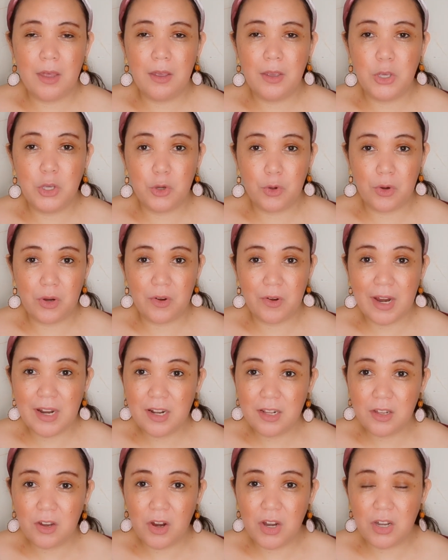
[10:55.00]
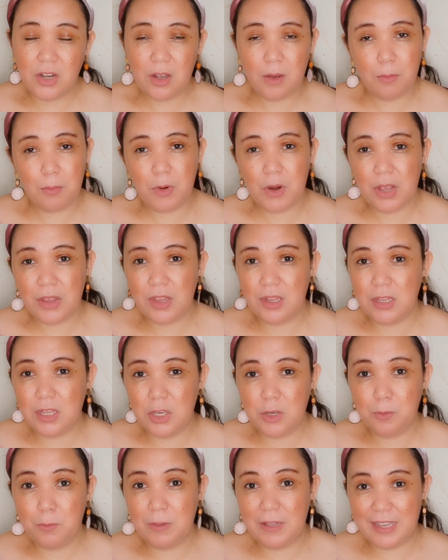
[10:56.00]
your credit card number, and then
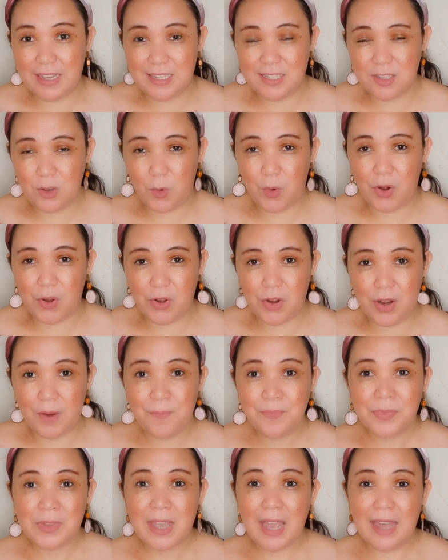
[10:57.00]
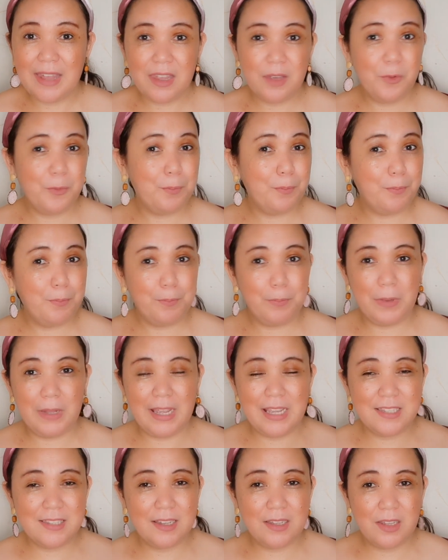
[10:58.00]
you place the order, and the
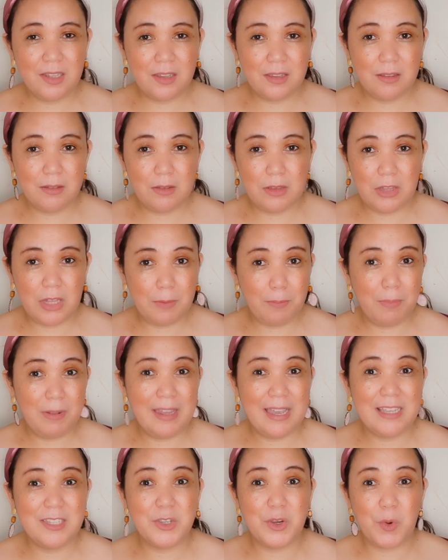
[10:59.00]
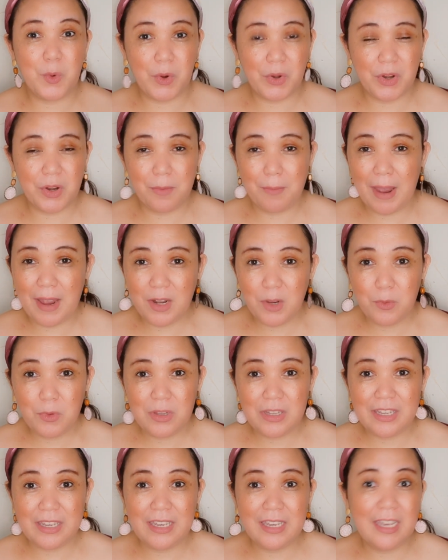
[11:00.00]
place that they place your order
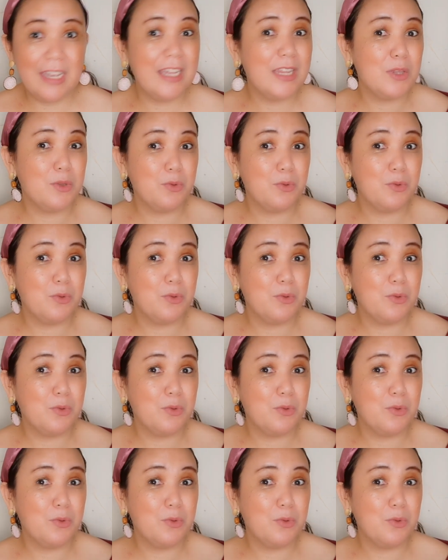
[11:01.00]
manually, it